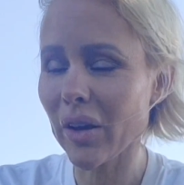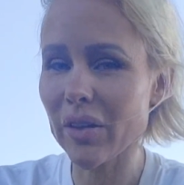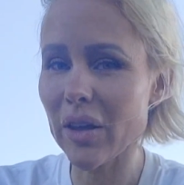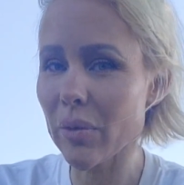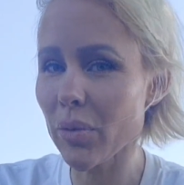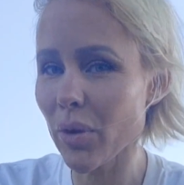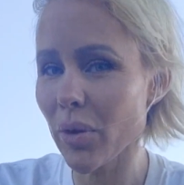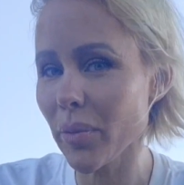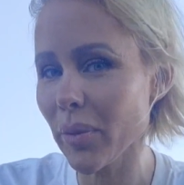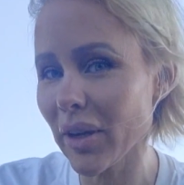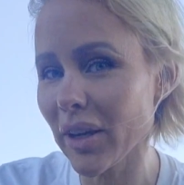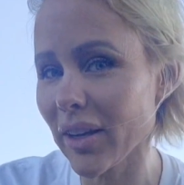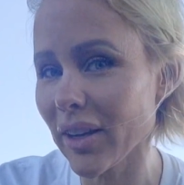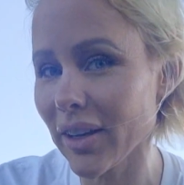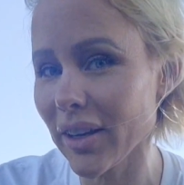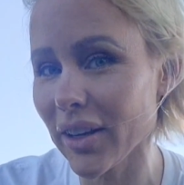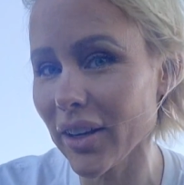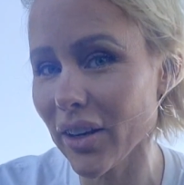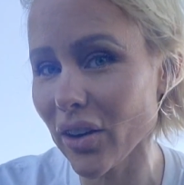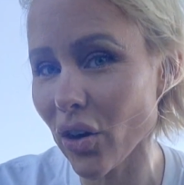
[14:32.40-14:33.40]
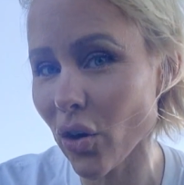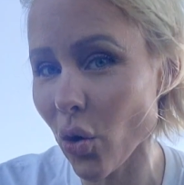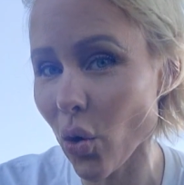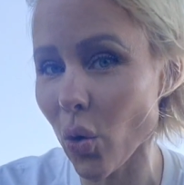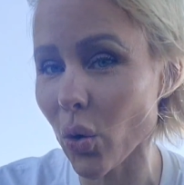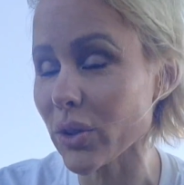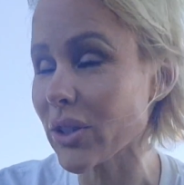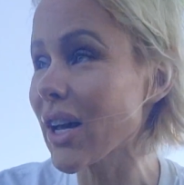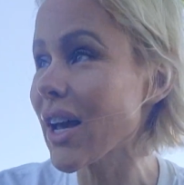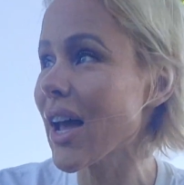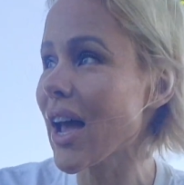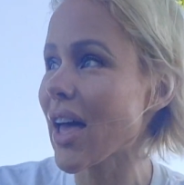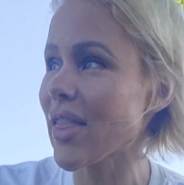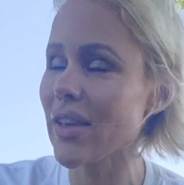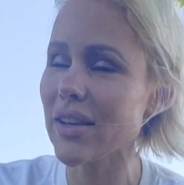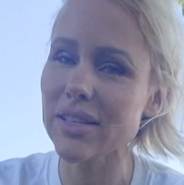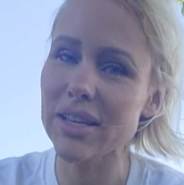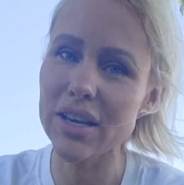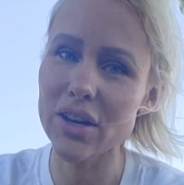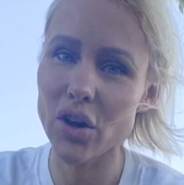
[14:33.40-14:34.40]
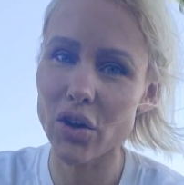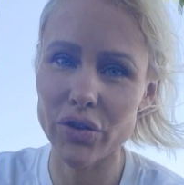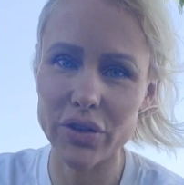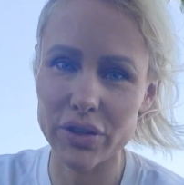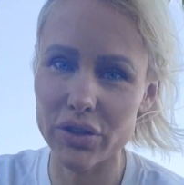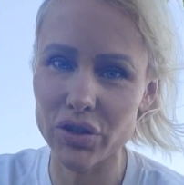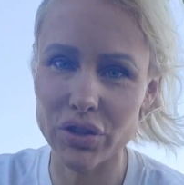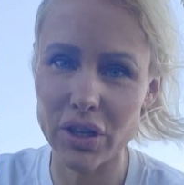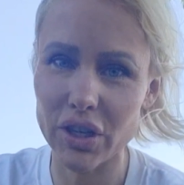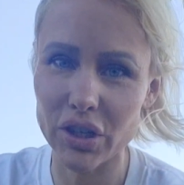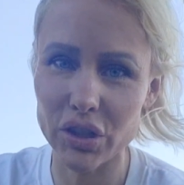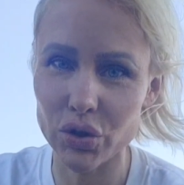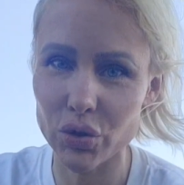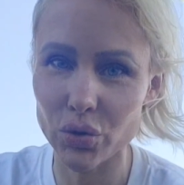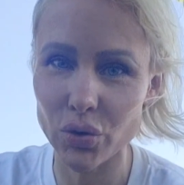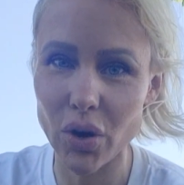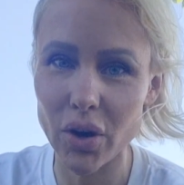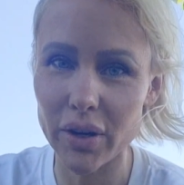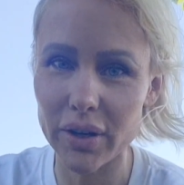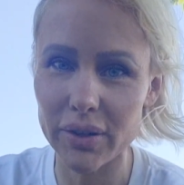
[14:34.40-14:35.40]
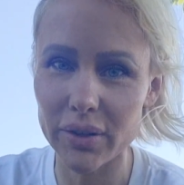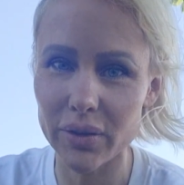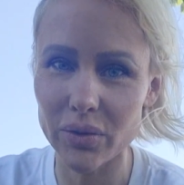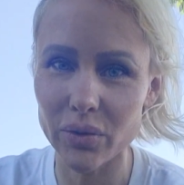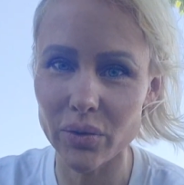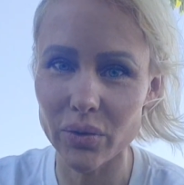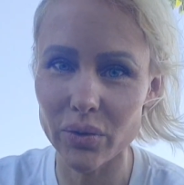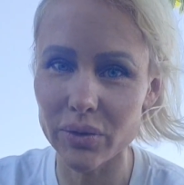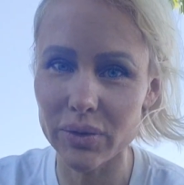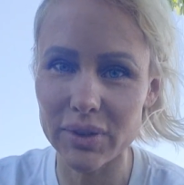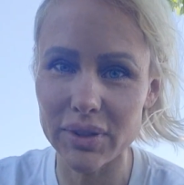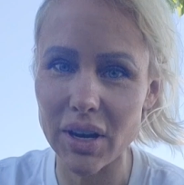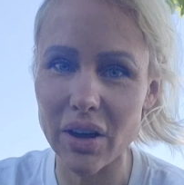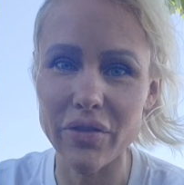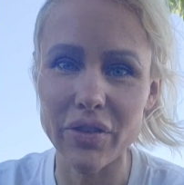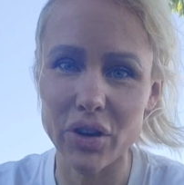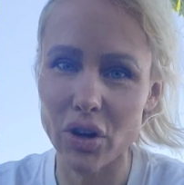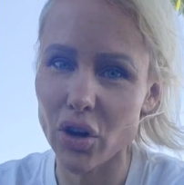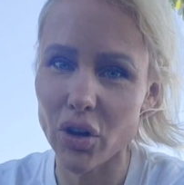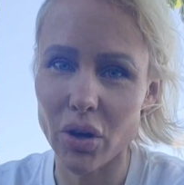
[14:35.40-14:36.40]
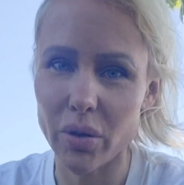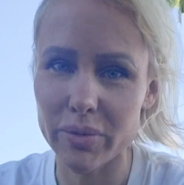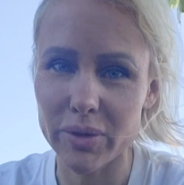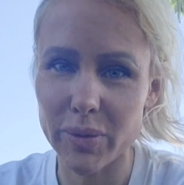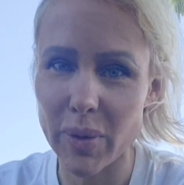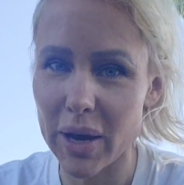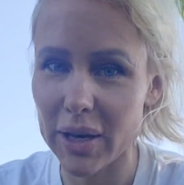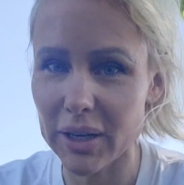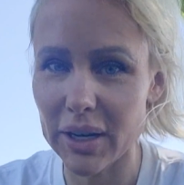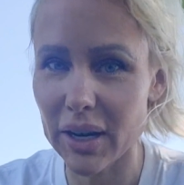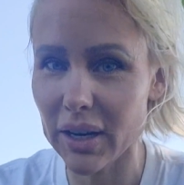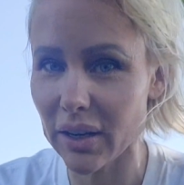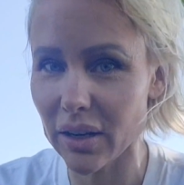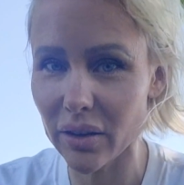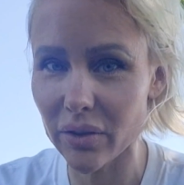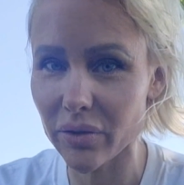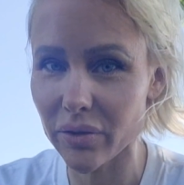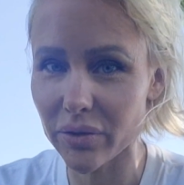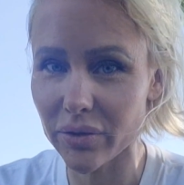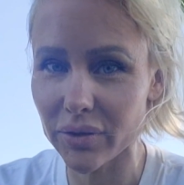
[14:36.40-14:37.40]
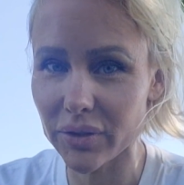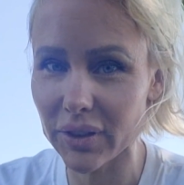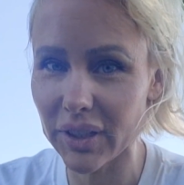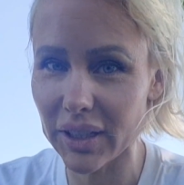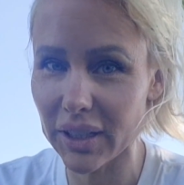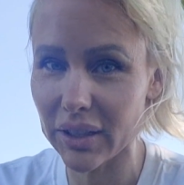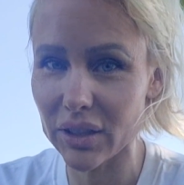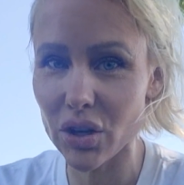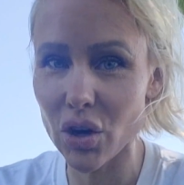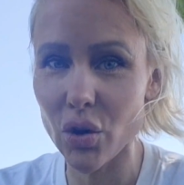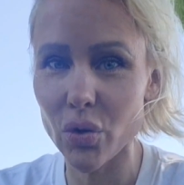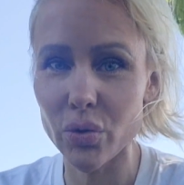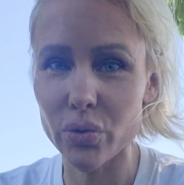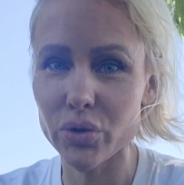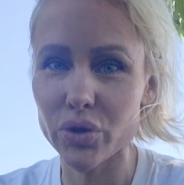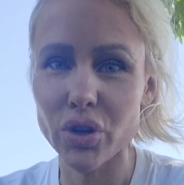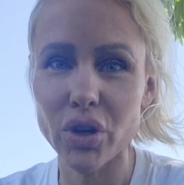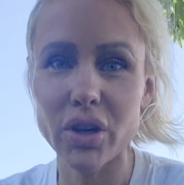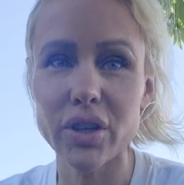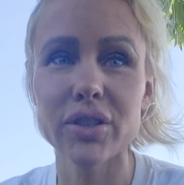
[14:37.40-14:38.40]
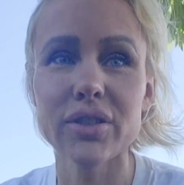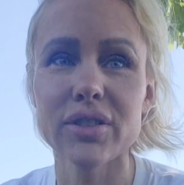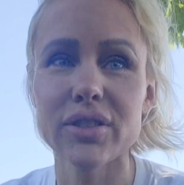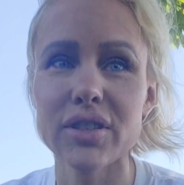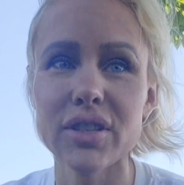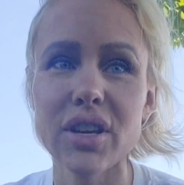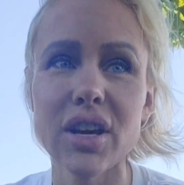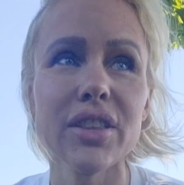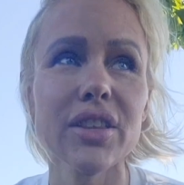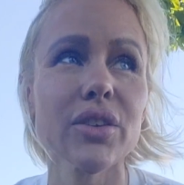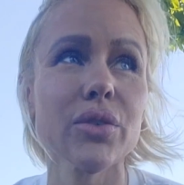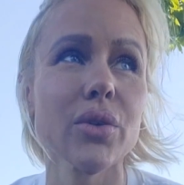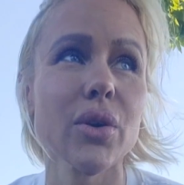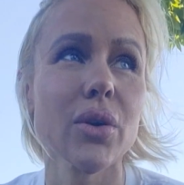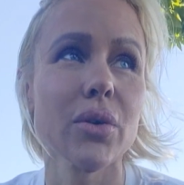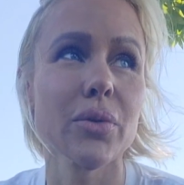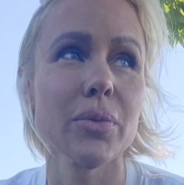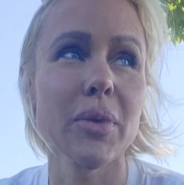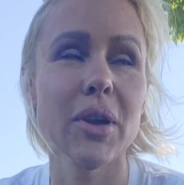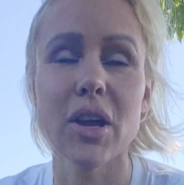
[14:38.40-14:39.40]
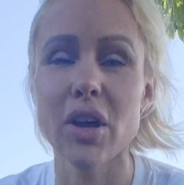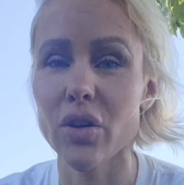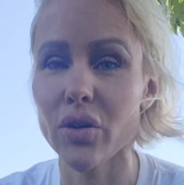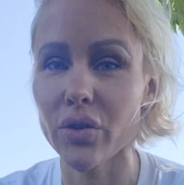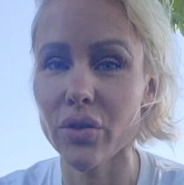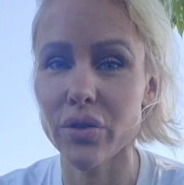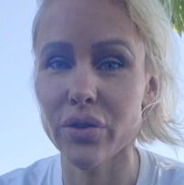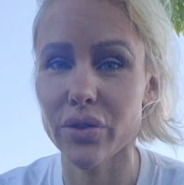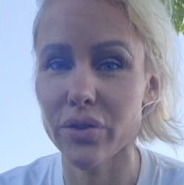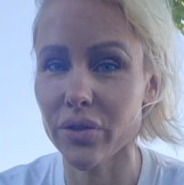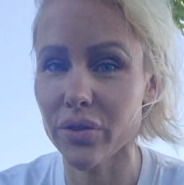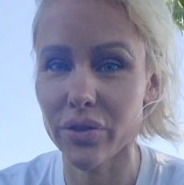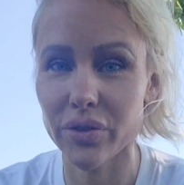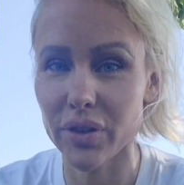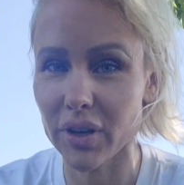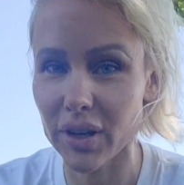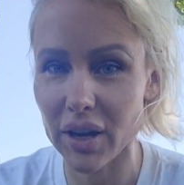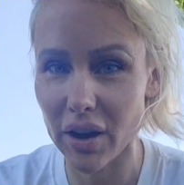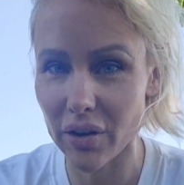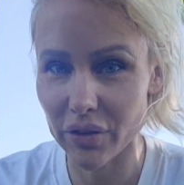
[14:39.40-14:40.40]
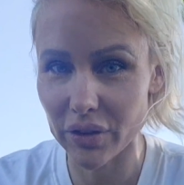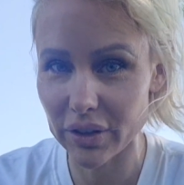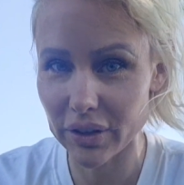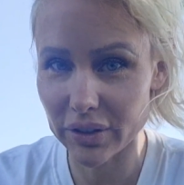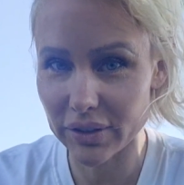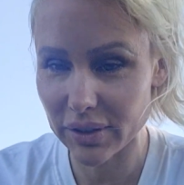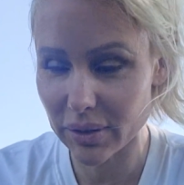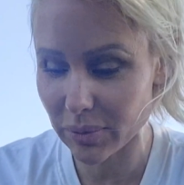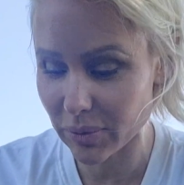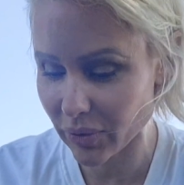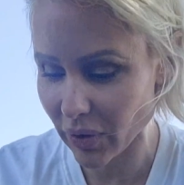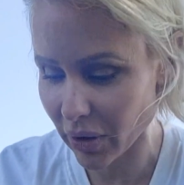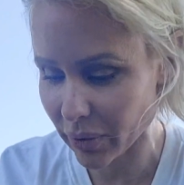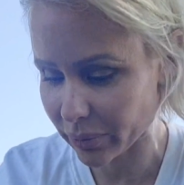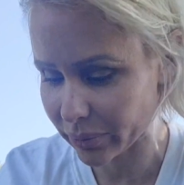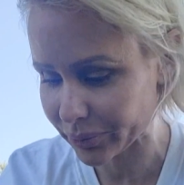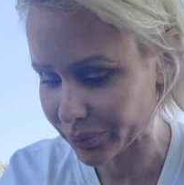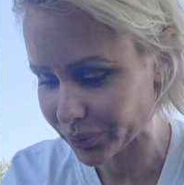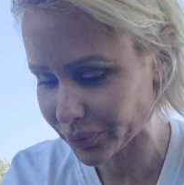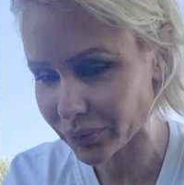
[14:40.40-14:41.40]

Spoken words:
they put me in a hold. And they take all this, like, drug stuff, it all comes back negative. Like, no drugs, nothing wrong with my health, like, everything seems fine.